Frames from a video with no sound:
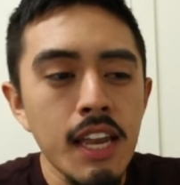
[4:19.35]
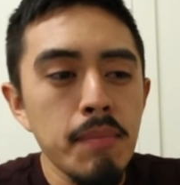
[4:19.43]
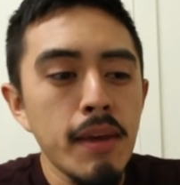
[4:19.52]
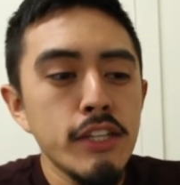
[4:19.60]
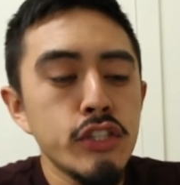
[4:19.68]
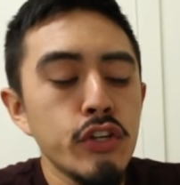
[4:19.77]

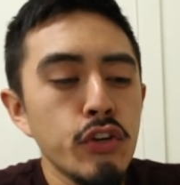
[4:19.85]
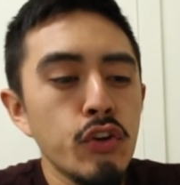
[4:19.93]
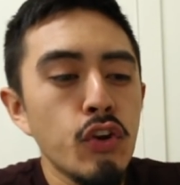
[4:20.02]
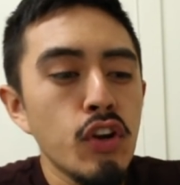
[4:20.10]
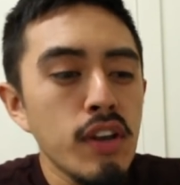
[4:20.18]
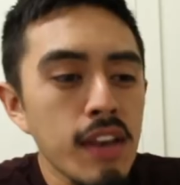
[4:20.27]
and make sure
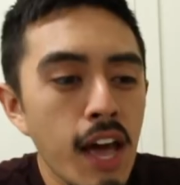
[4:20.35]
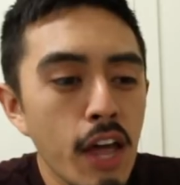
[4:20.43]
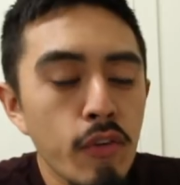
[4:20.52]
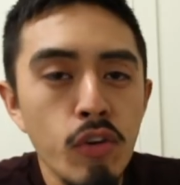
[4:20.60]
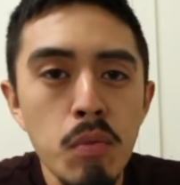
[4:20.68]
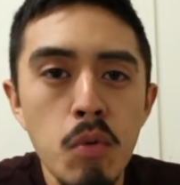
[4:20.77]
you're
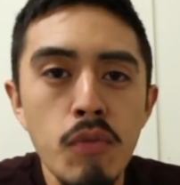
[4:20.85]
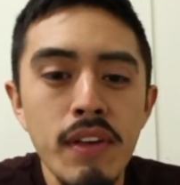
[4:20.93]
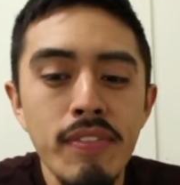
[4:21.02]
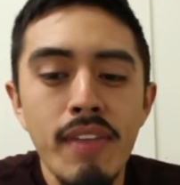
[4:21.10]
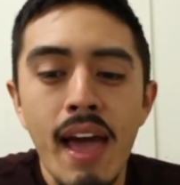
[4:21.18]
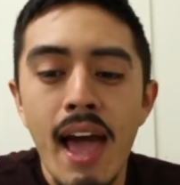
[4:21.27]
not
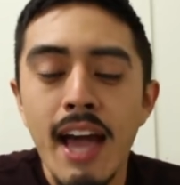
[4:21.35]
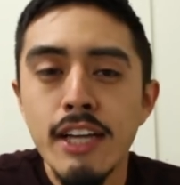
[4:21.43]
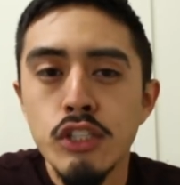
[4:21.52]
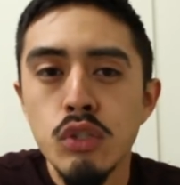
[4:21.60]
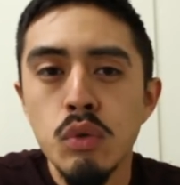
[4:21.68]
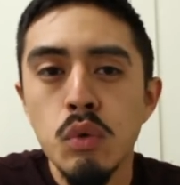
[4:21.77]
removing the
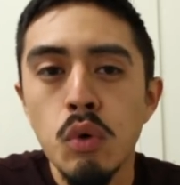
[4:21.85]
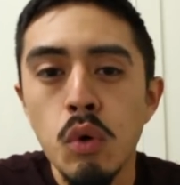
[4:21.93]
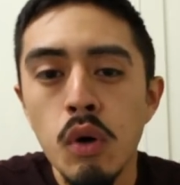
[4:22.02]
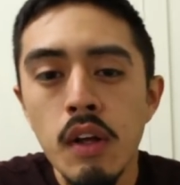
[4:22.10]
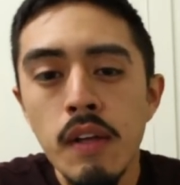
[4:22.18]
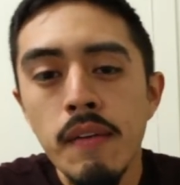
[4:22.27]

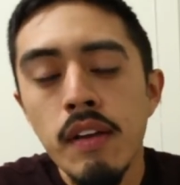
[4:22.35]
actual